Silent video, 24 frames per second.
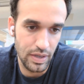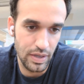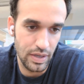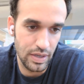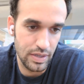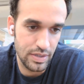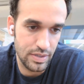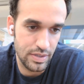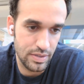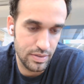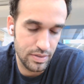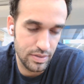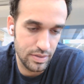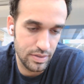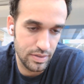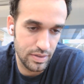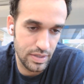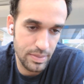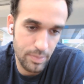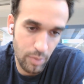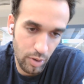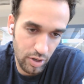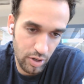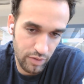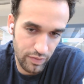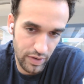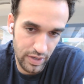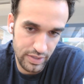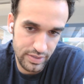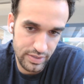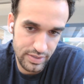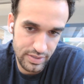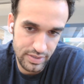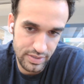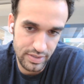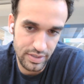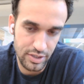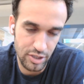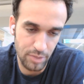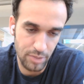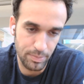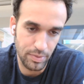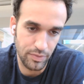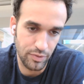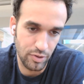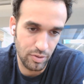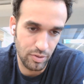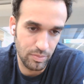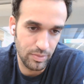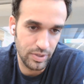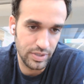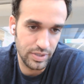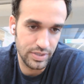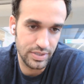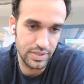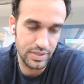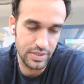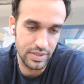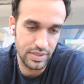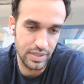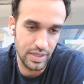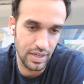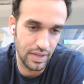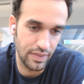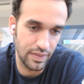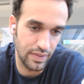It demotivates the performers